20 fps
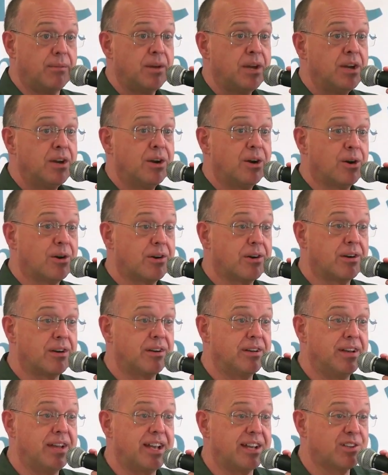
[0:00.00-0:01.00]
or
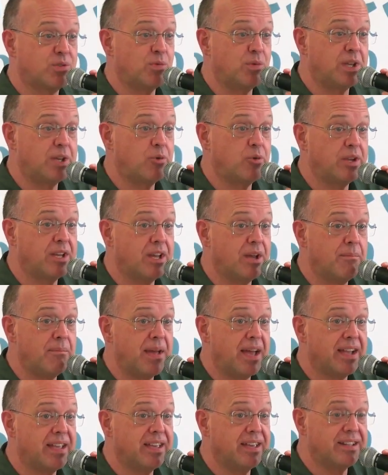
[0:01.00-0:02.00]
next week we come
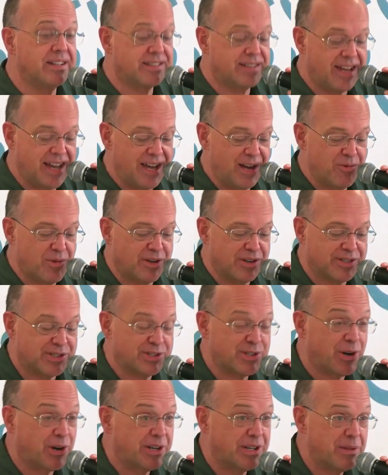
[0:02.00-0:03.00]
back in and say, hey, we're going to
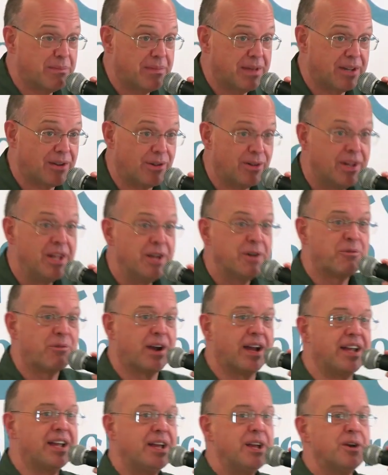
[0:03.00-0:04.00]
start in the middle,
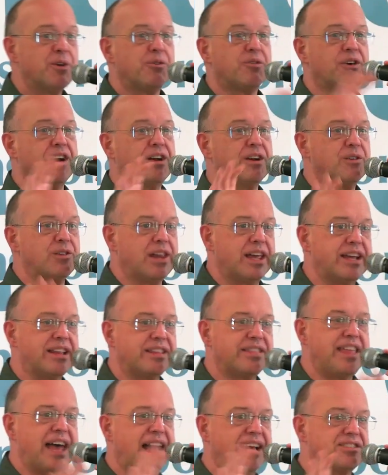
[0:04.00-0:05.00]
right? Like,
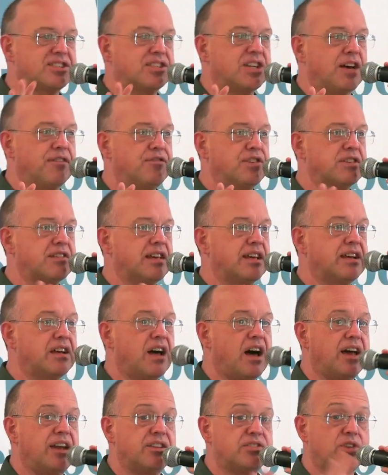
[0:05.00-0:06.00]
that stuff is like
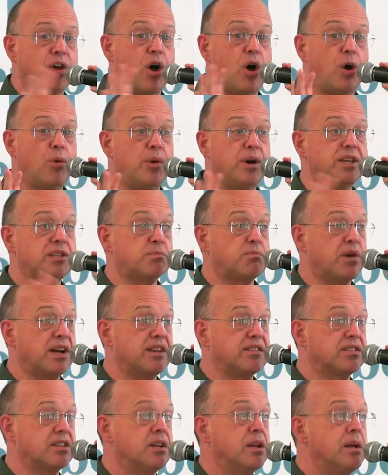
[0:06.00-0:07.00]
God is always
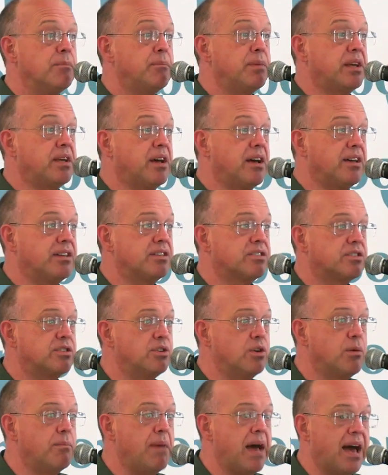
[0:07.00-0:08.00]
present, because no
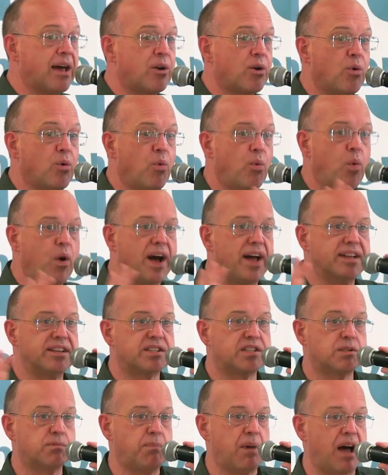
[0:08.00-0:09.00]
matter what
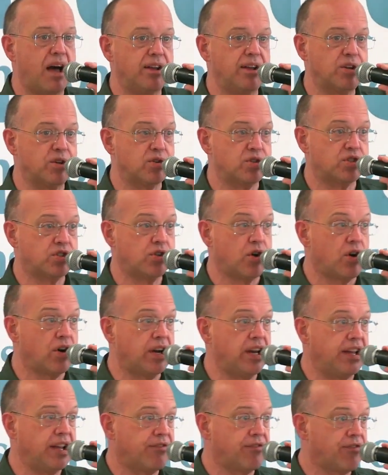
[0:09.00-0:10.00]
spot you're
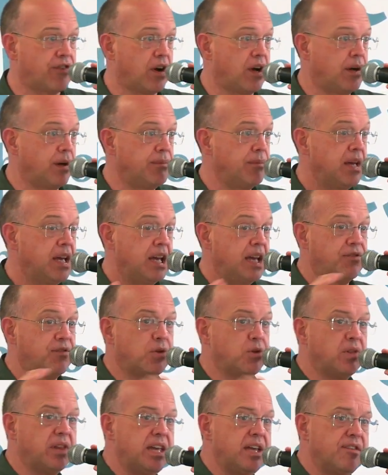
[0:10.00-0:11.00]
starting from, if you
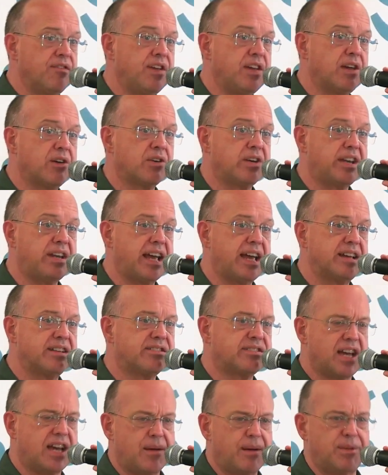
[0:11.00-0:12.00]
leave here today and
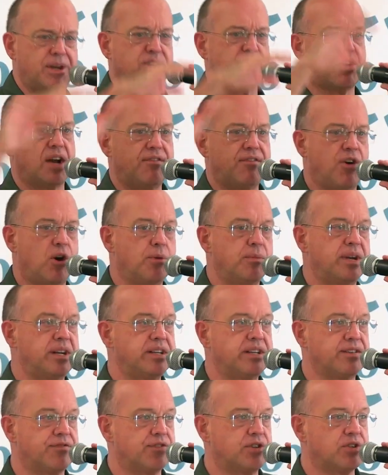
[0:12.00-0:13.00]
say, I'm going to drive home in a
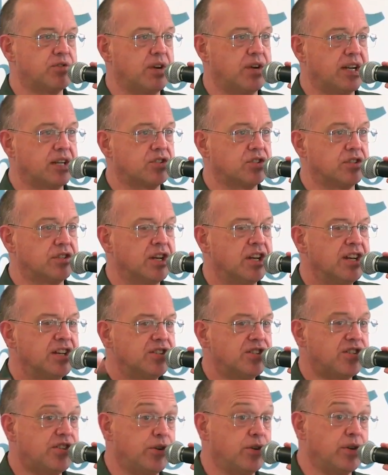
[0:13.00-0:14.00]
different direction,
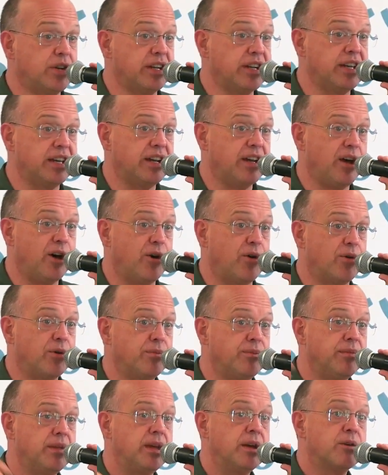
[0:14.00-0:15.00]
still going to get home,
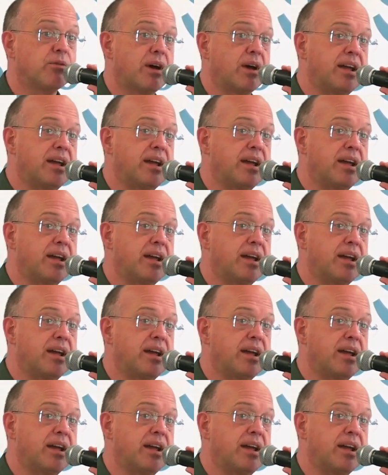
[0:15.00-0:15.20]
right?